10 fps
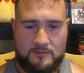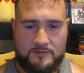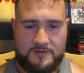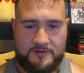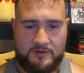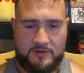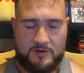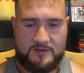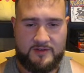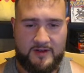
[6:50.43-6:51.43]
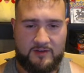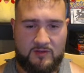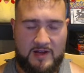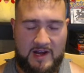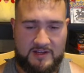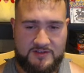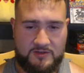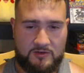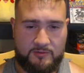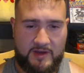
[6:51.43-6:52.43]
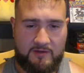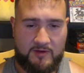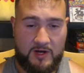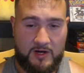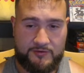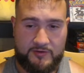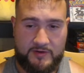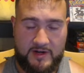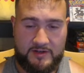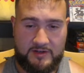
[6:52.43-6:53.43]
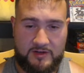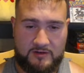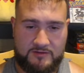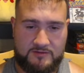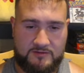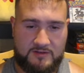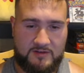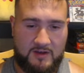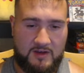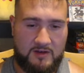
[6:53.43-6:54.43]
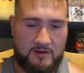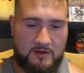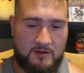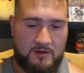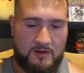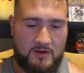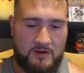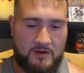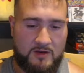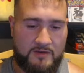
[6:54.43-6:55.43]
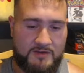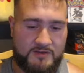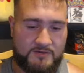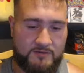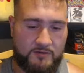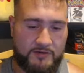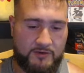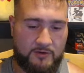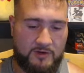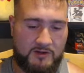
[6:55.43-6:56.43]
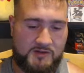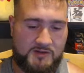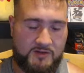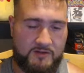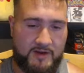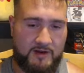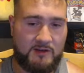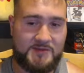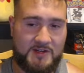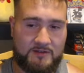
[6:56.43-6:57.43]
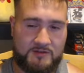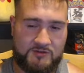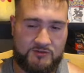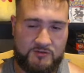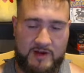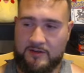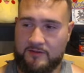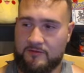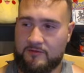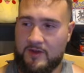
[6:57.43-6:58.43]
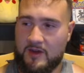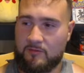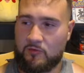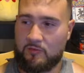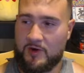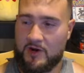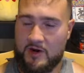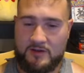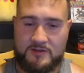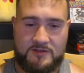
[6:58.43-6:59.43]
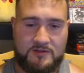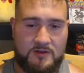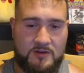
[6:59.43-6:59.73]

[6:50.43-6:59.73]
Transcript: So it looks like last sold we have $190 in the 10. And this is for the Greninja that comes out of the Shrouded Fable box.